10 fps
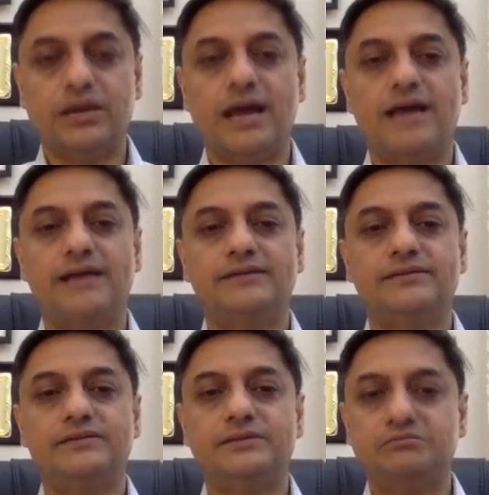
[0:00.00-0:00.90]

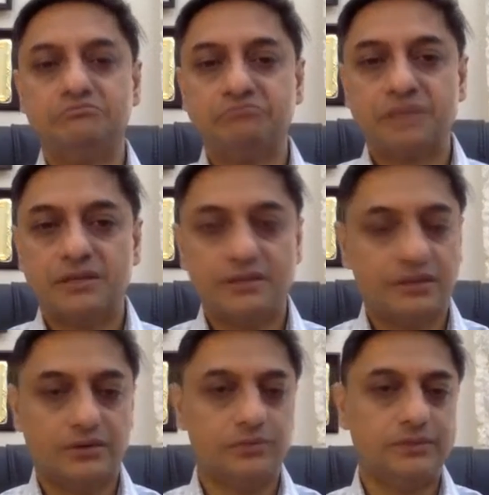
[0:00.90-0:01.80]
And
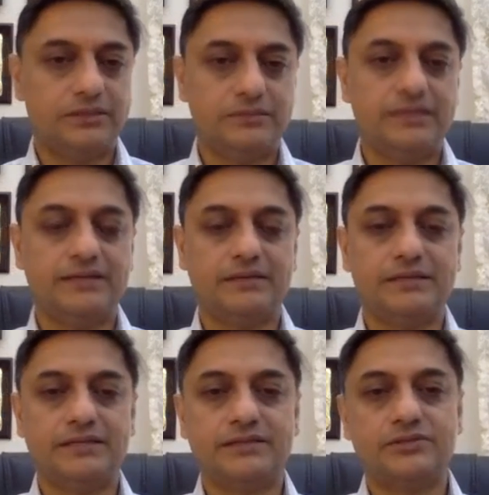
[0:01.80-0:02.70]
we remain
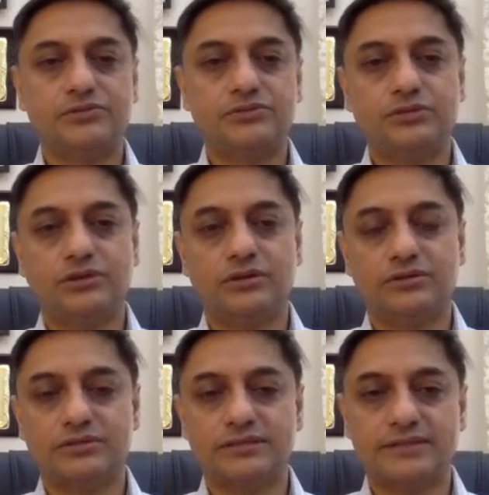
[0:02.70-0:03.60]
committed to doing all
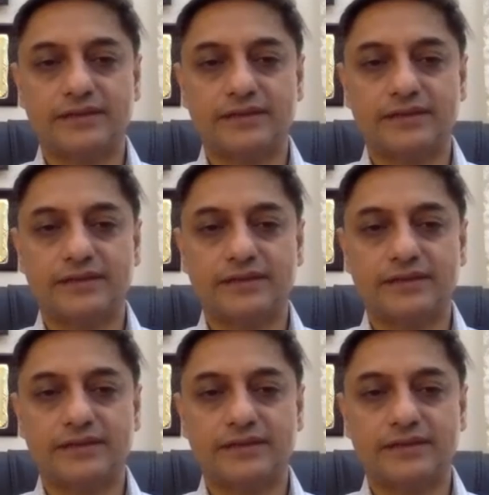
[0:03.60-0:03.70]
those things.